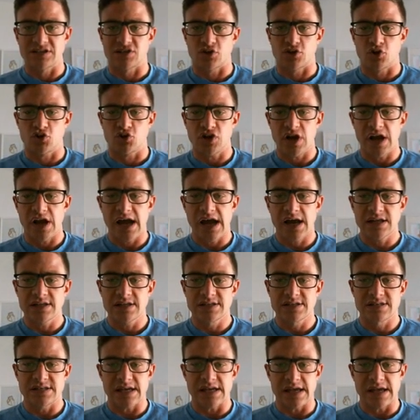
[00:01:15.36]
search
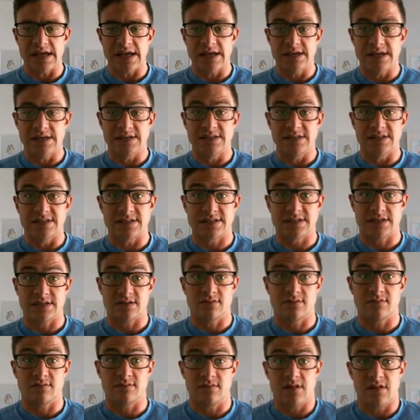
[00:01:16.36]
ads
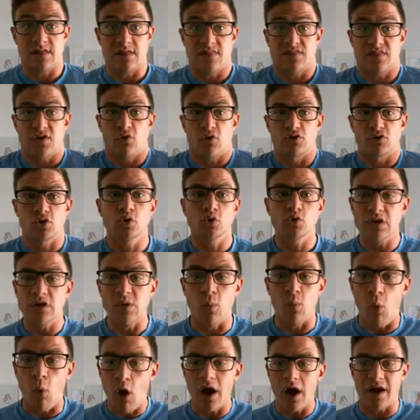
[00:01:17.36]
is, there's only
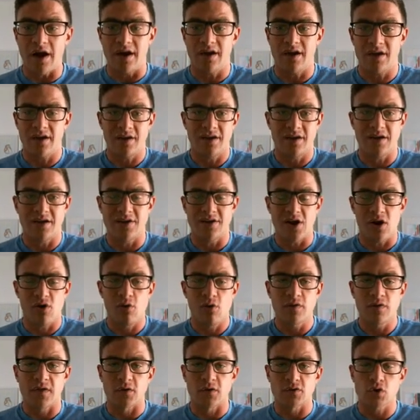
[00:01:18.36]
one, you
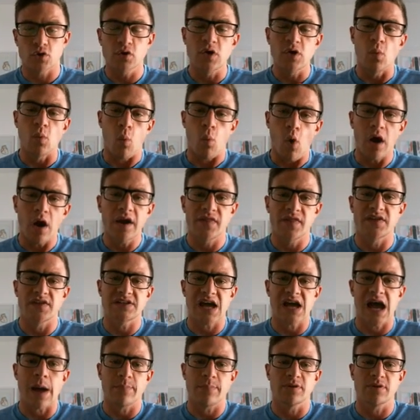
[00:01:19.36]
know? There's only one at the
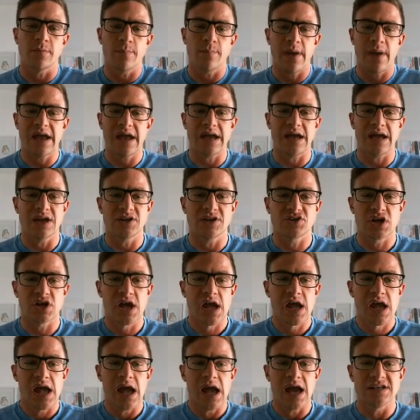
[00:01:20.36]
top of the page,
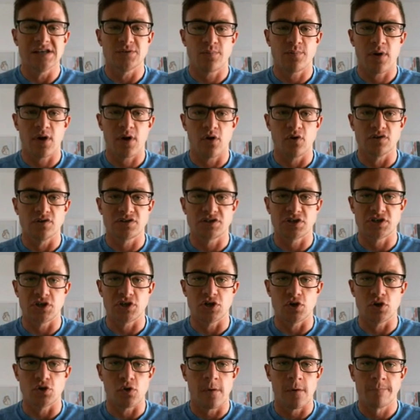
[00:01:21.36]
as opposed
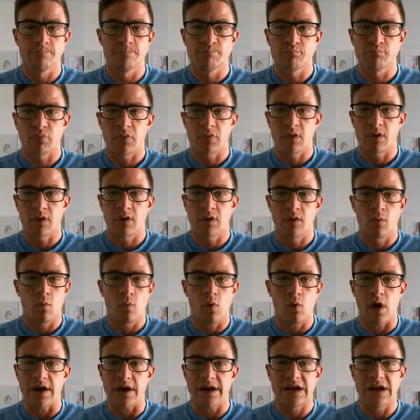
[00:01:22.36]
to
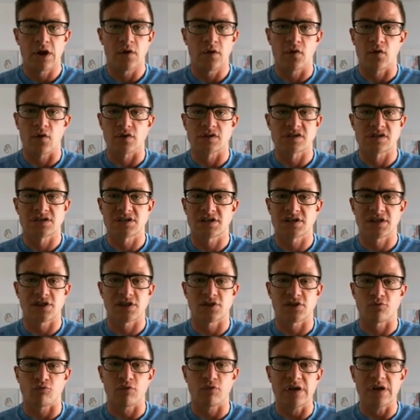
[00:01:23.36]
what, here there's
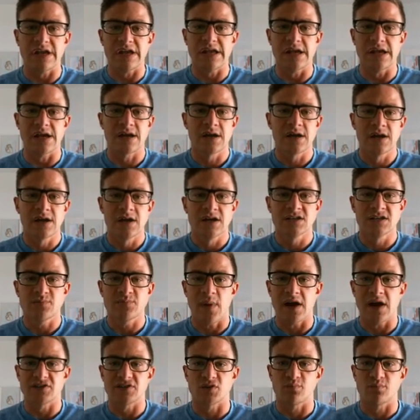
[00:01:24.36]
three
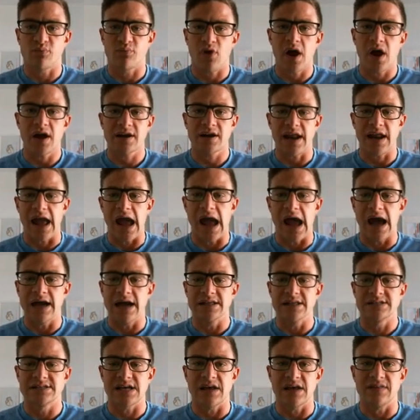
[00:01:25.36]
sponsored product
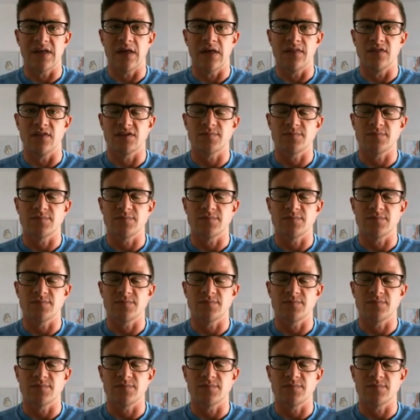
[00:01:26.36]
ads, and then the